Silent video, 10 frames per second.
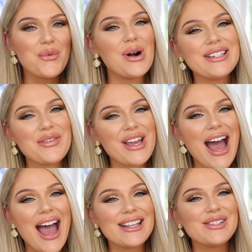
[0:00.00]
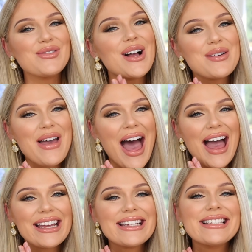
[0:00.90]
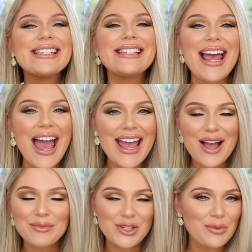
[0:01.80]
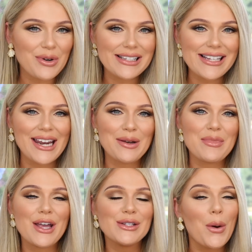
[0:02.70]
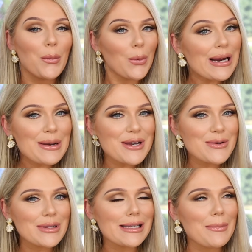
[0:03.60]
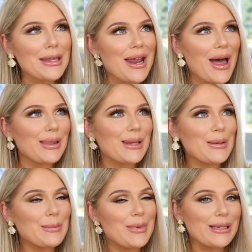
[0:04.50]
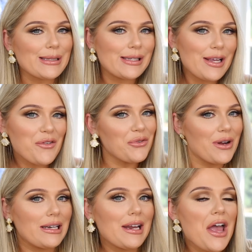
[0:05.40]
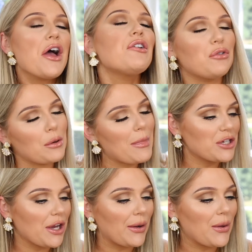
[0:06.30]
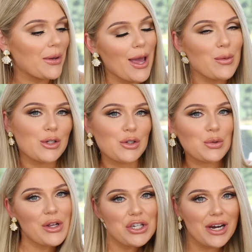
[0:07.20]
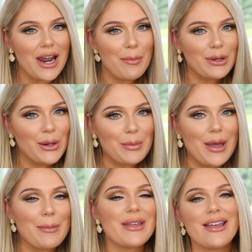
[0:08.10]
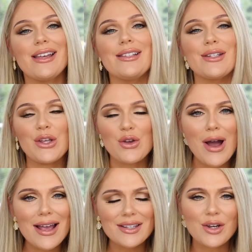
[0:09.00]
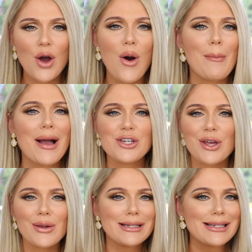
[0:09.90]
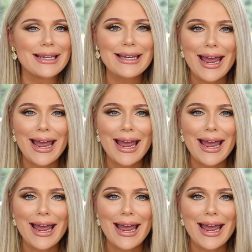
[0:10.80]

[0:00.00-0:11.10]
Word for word: What's up, you guys? Welcome back. Today I'm super excited because we're gonna be doing something a little bit different for my channel, okay? We're switching it up a little bit because you guys know my channel is like